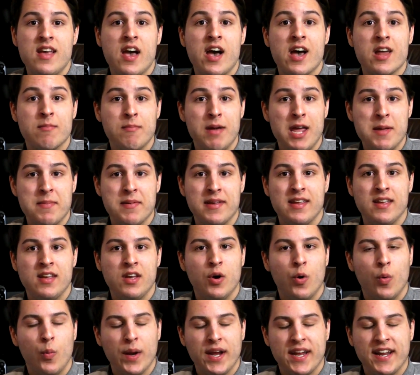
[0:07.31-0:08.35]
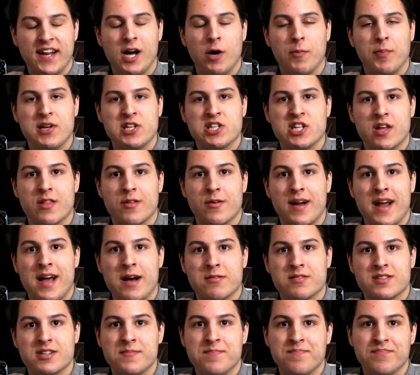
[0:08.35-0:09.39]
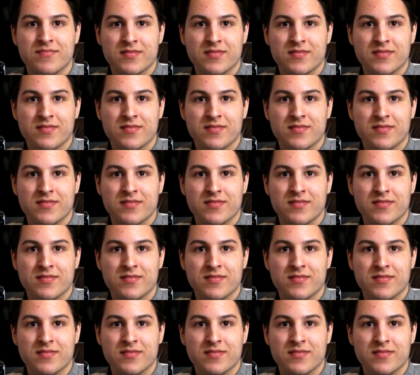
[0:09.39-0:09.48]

and maybe we can help each other out.